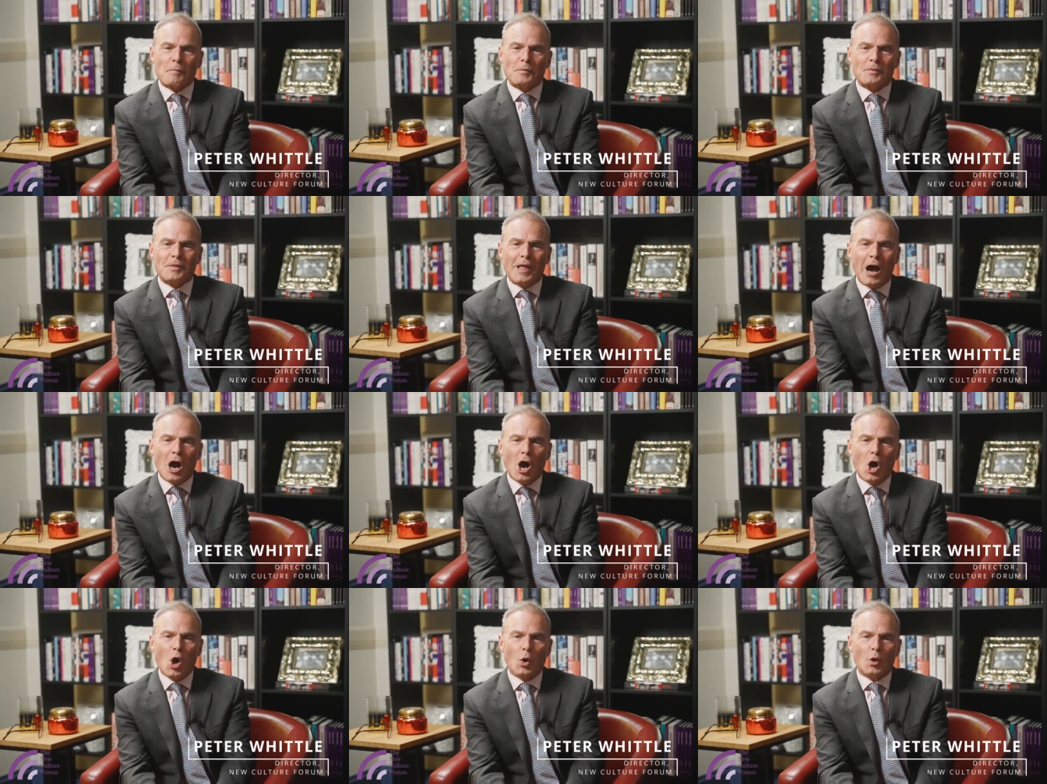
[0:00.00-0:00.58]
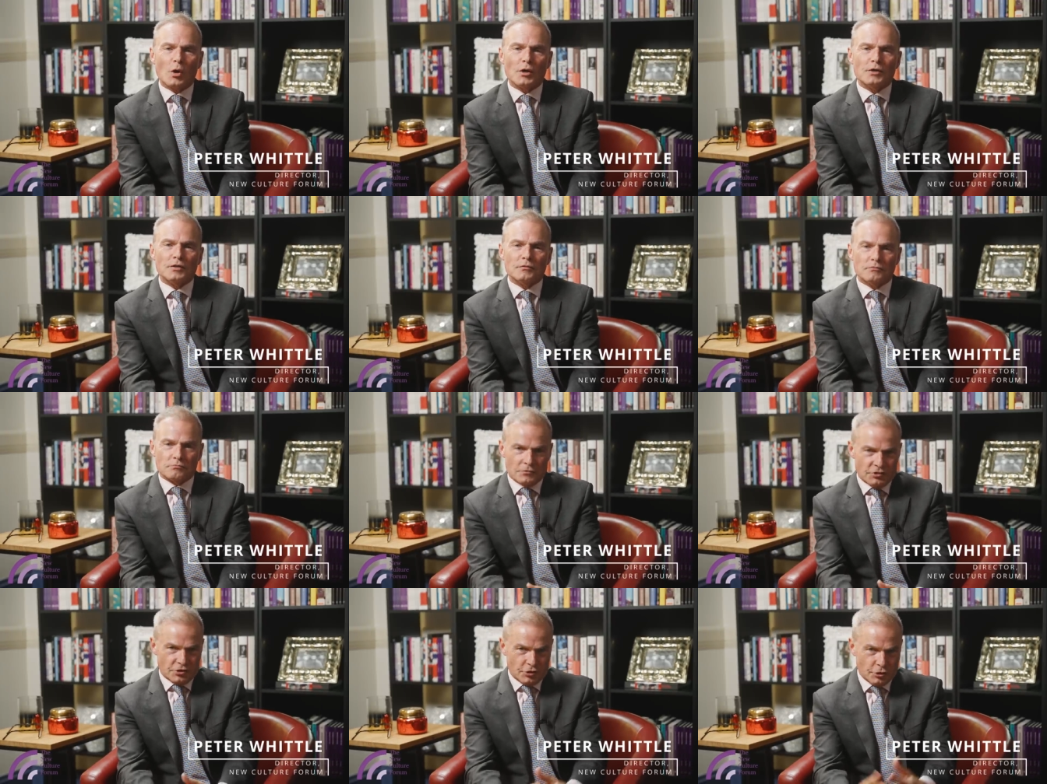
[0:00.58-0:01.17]
Now,
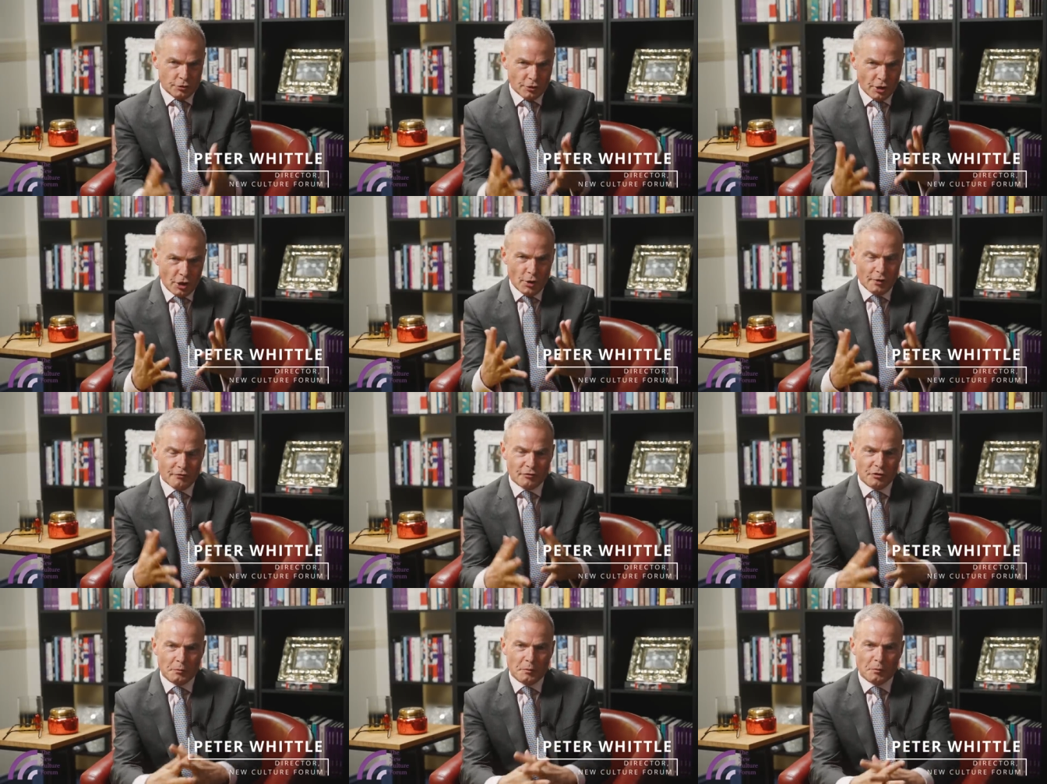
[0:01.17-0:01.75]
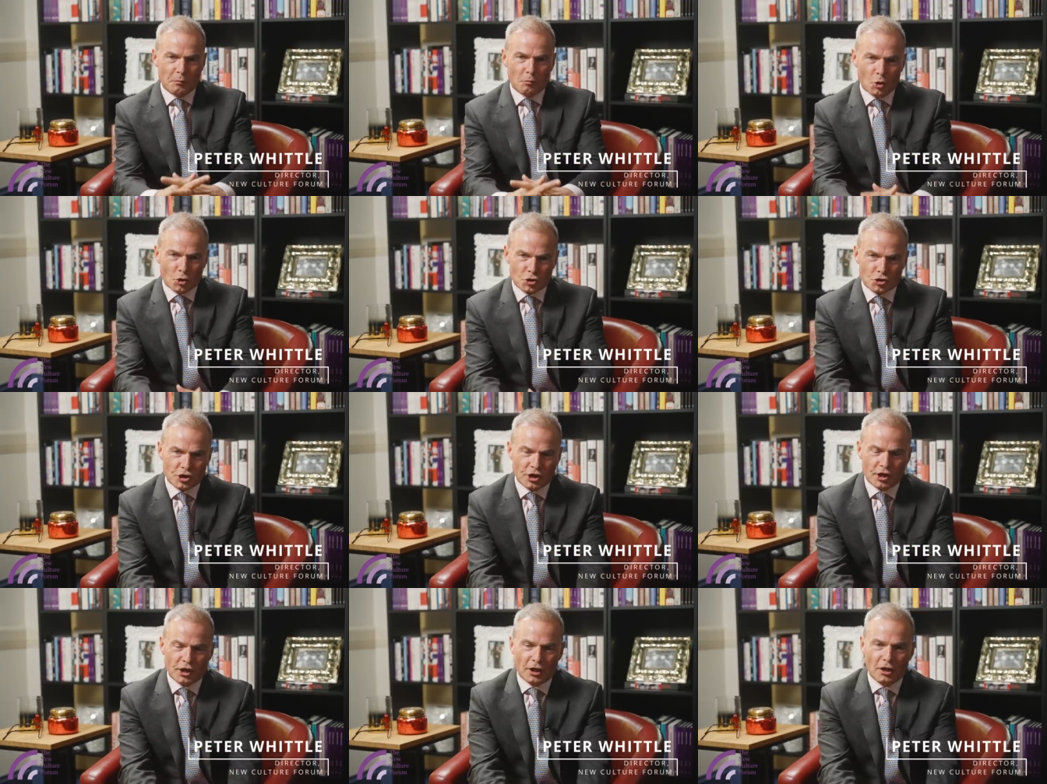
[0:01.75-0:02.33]
as you know, if you've been
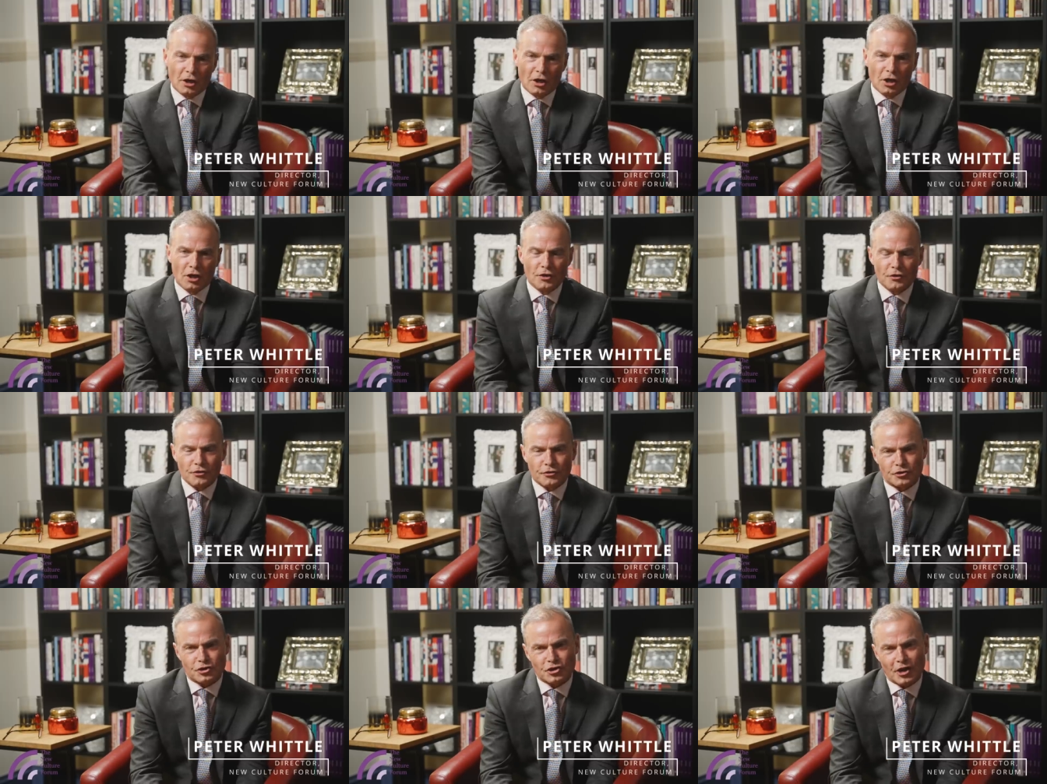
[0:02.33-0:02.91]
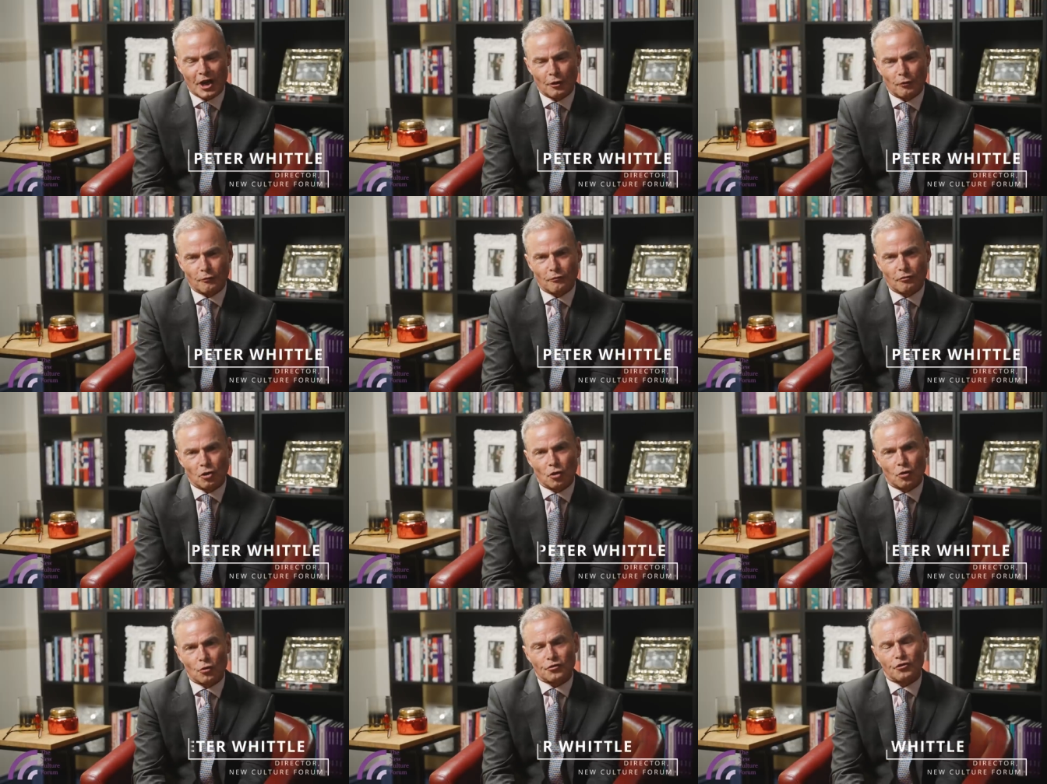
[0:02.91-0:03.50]
watching the channel
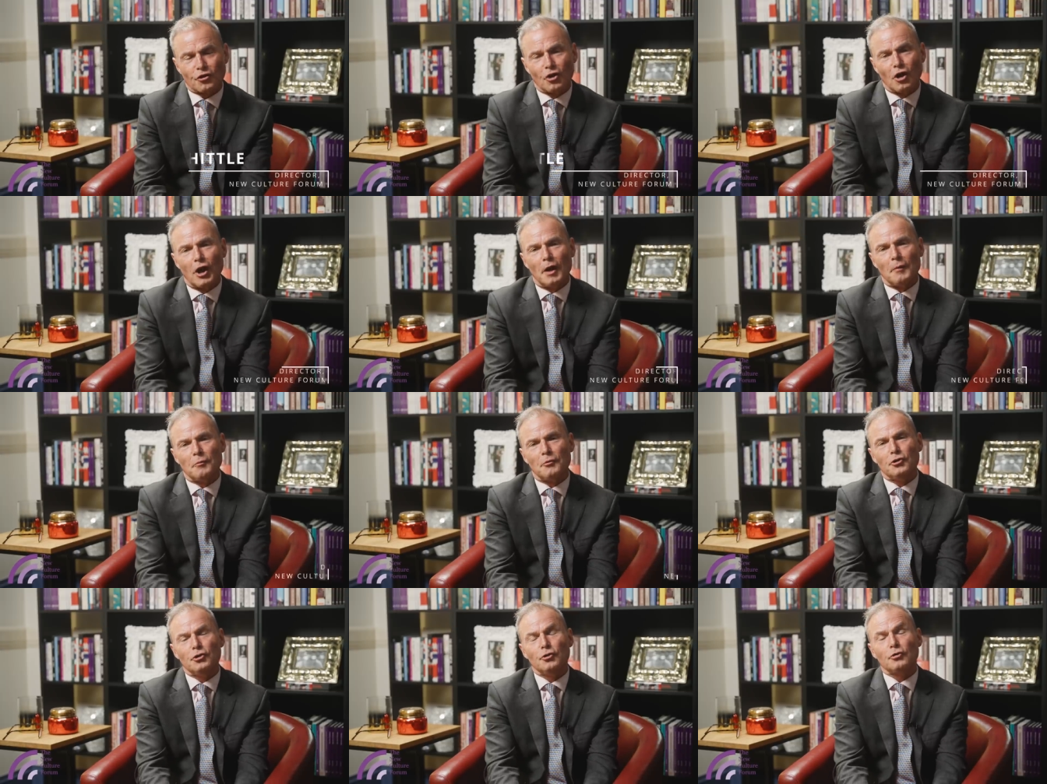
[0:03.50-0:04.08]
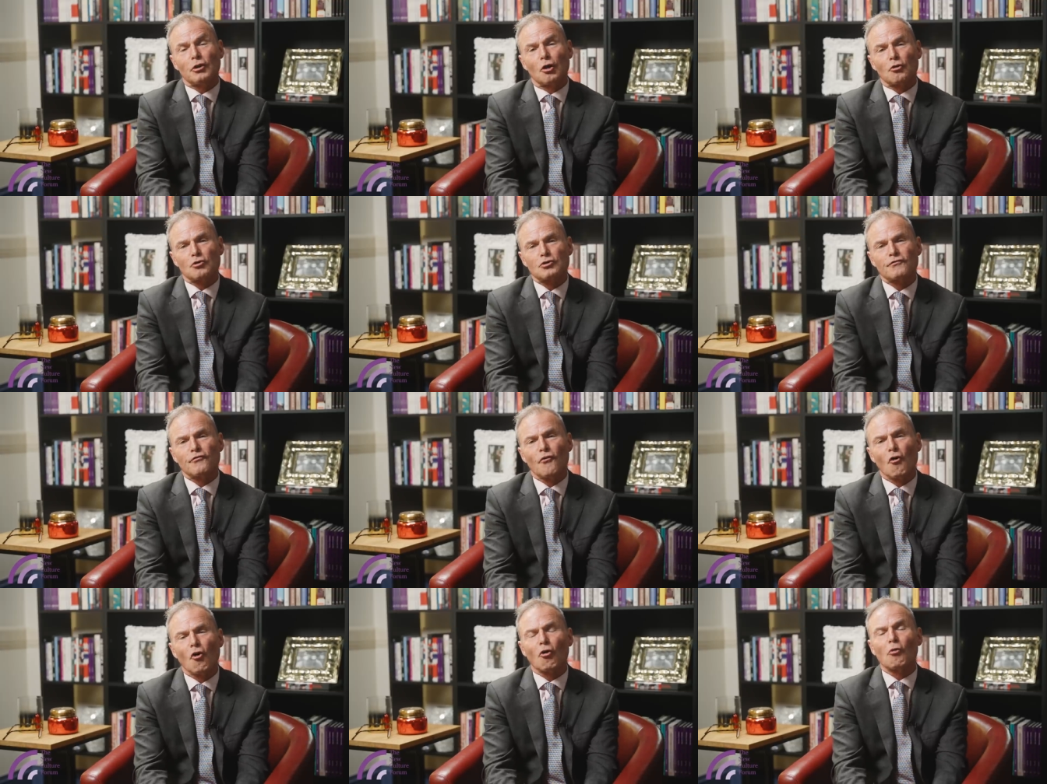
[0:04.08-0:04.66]
for a long time, the New Culture
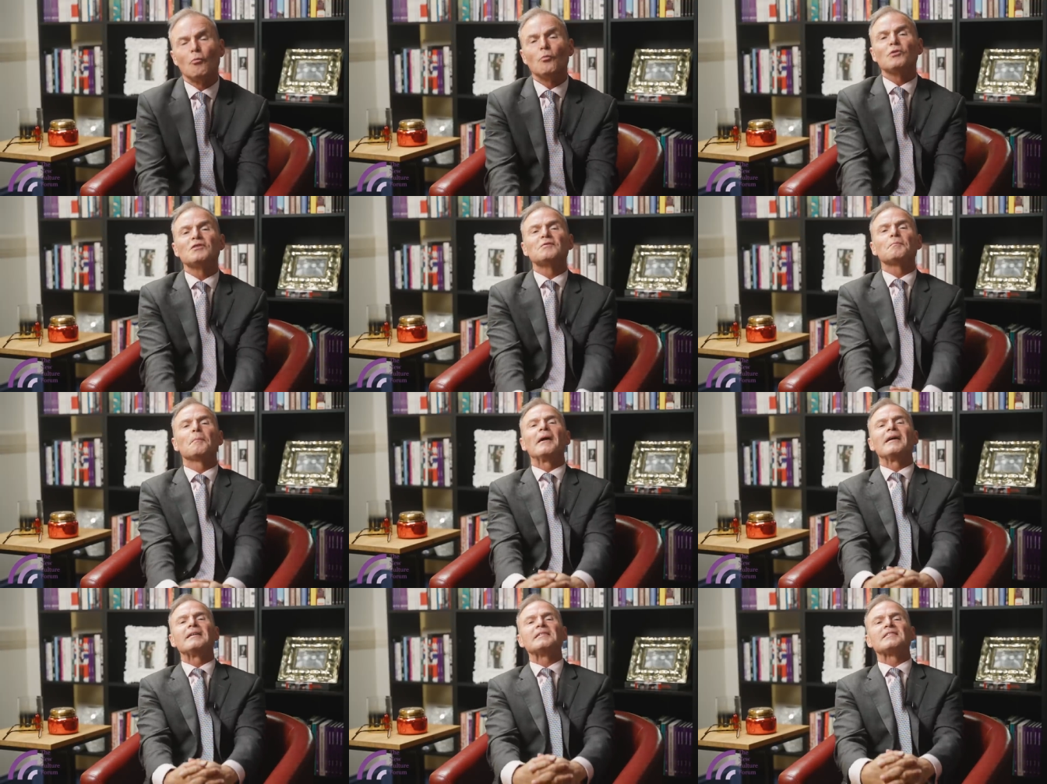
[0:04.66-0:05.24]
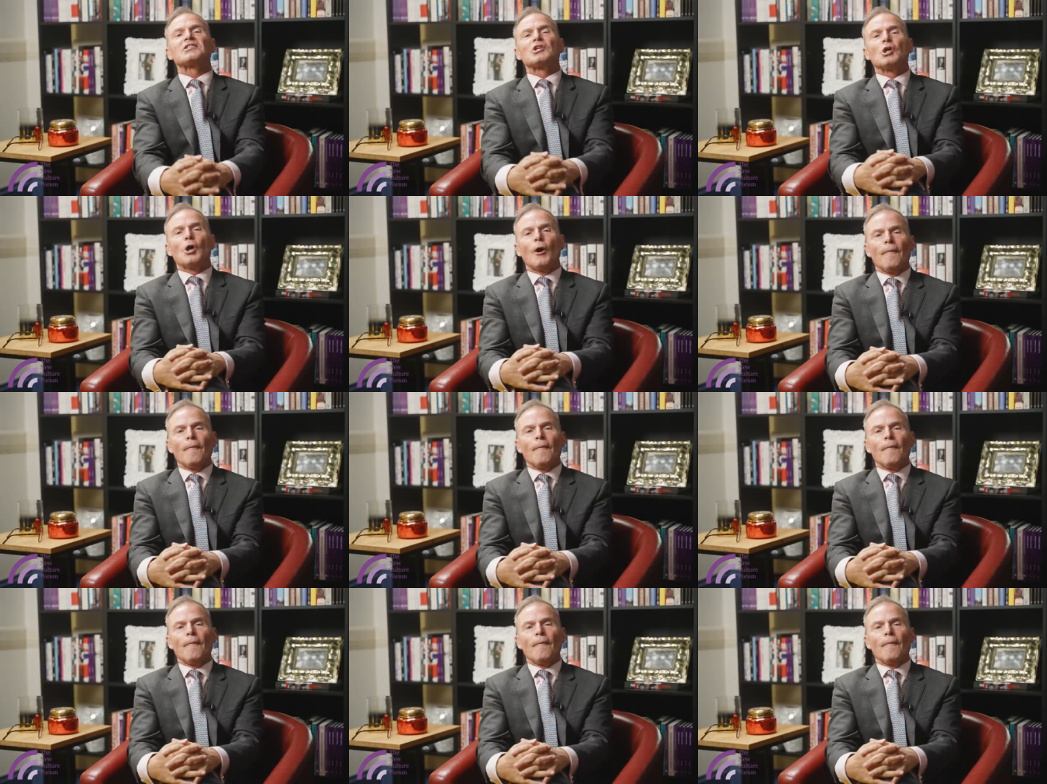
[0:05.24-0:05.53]
Forum was based